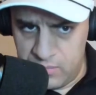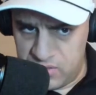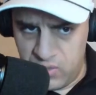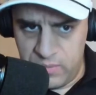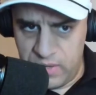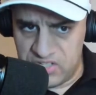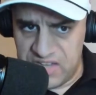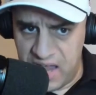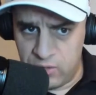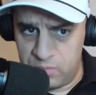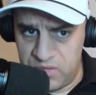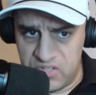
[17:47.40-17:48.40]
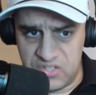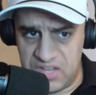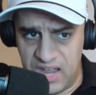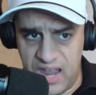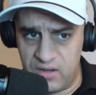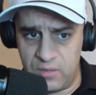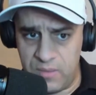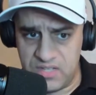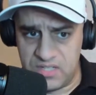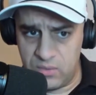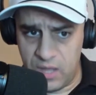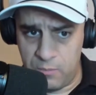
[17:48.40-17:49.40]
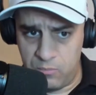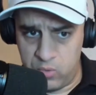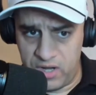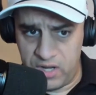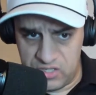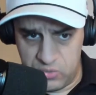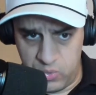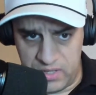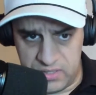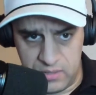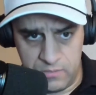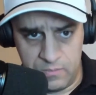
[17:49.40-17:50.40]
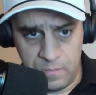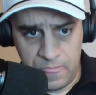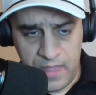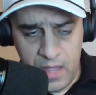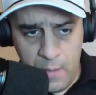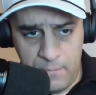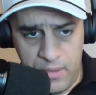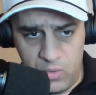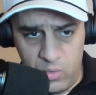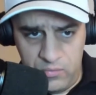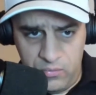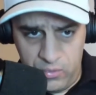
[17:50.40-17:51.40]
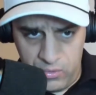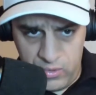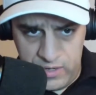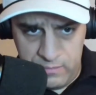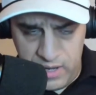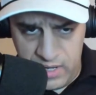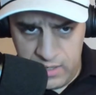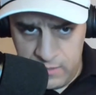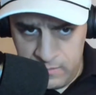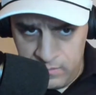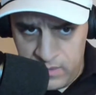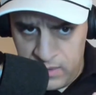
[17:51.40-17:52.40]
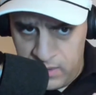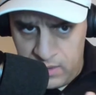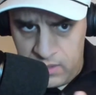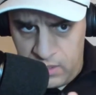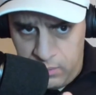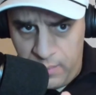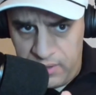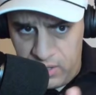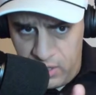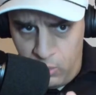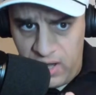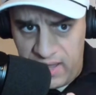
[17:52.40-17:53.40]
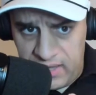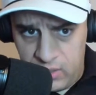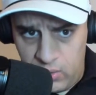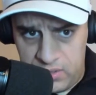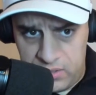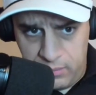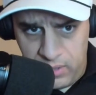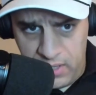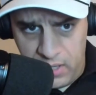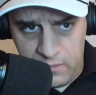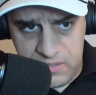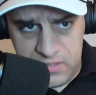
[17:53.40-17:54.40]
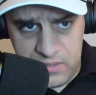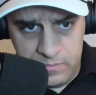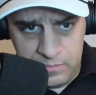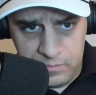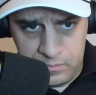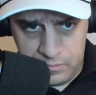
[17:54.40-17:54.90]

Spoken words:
But Green Bay just handled business and handled basically without breaking a sweat. Big win for Green Bay. They're more likely going to the playoffs.